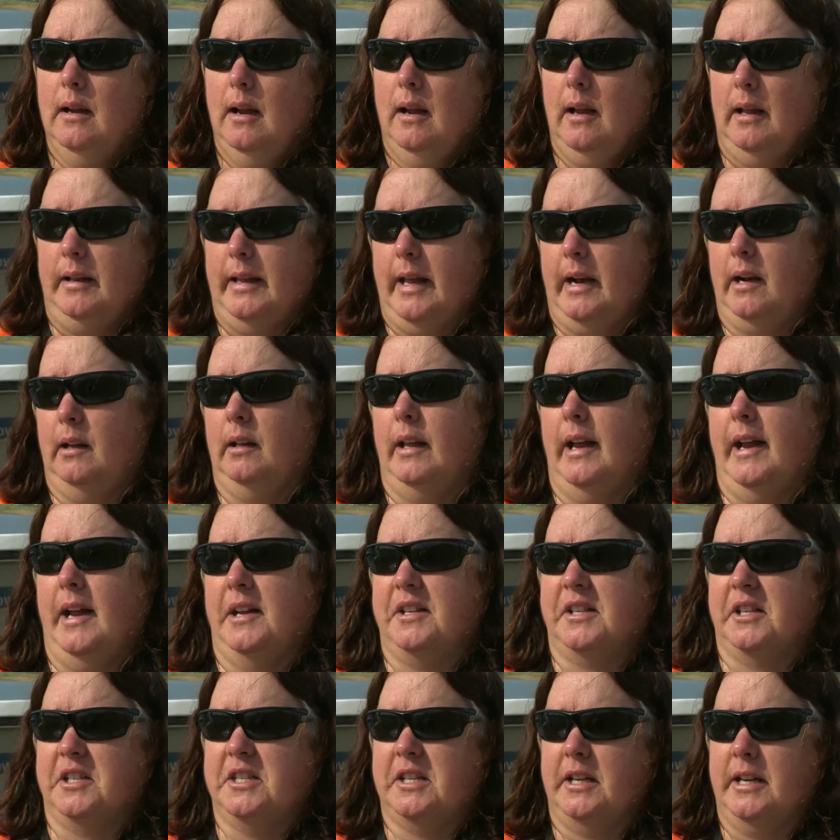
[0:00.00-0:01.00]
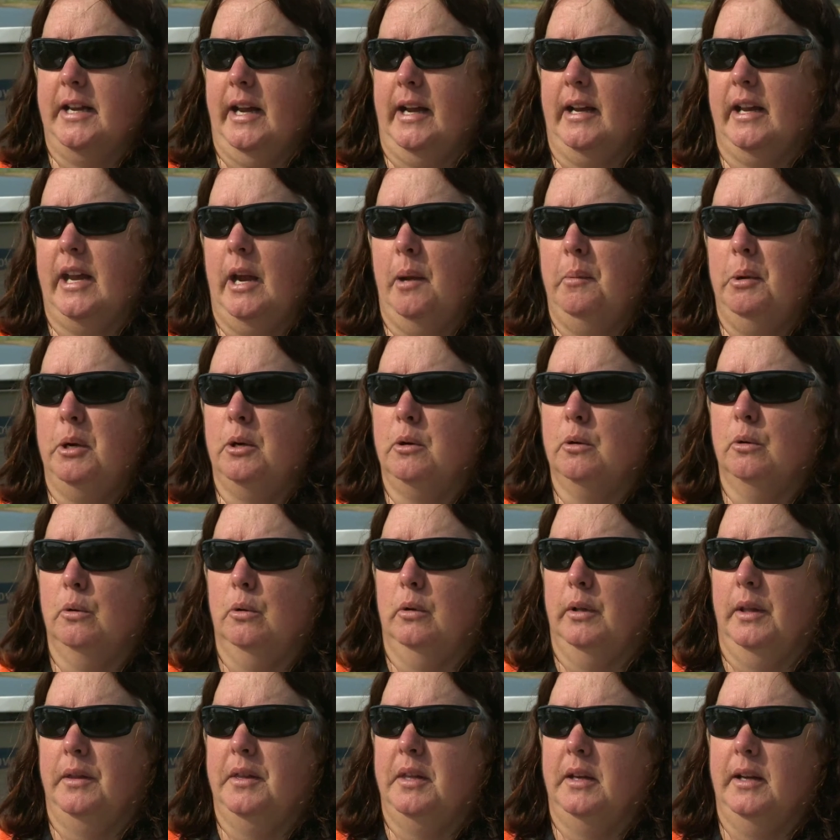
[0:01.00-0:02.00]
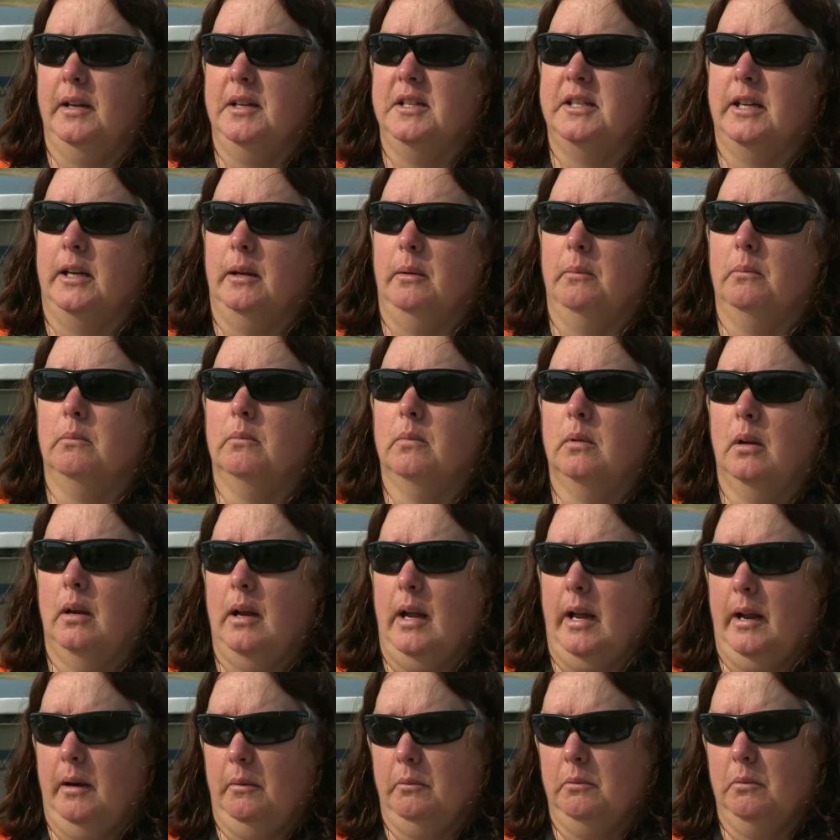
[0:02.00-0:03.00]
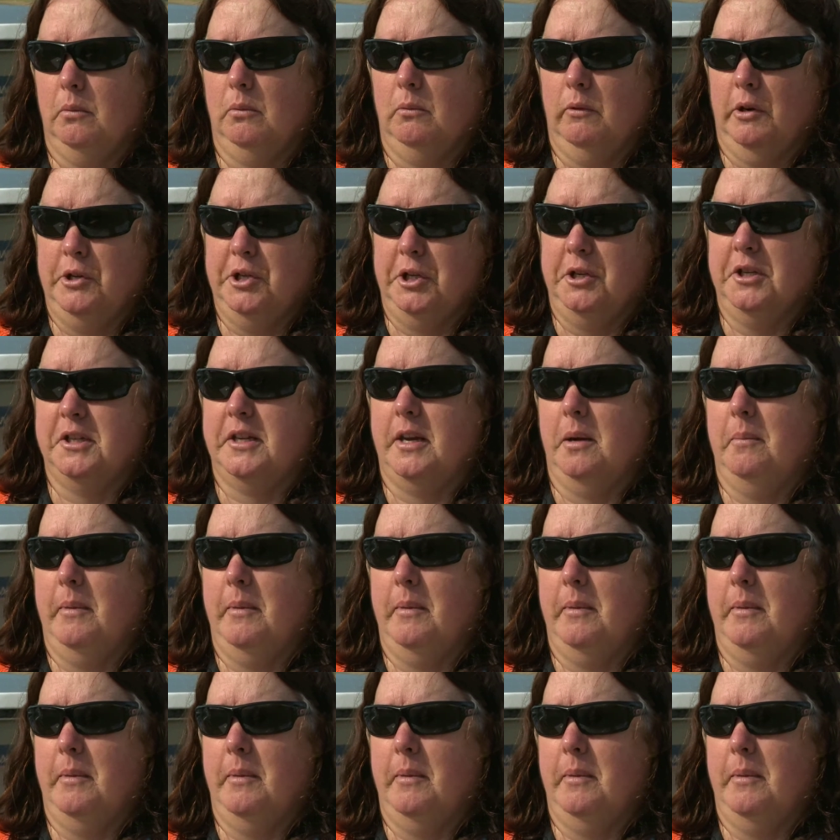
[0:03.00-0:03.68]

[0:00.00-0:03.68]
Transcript: And that allows us to get chemical and things in and reduce the